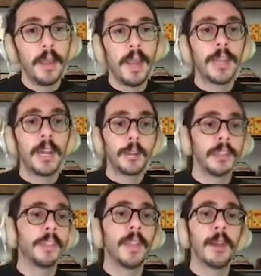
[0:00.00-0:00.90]
And hundreds
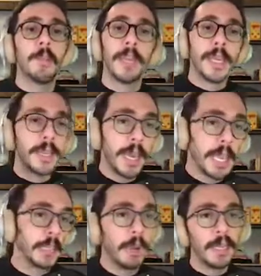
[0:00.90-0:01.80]
of them, they
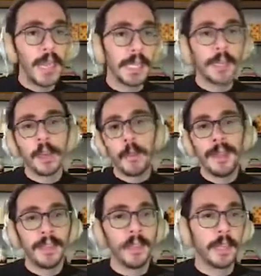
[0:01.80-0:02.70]
engaged by liking,
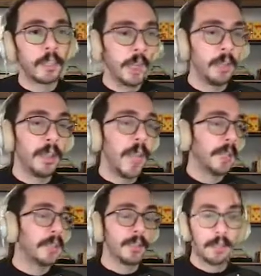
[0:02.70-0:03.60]
commenting, and sharing the
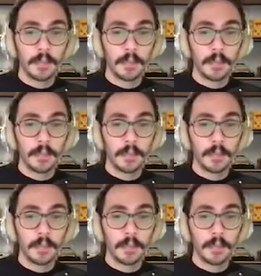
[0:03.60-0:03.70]
ads,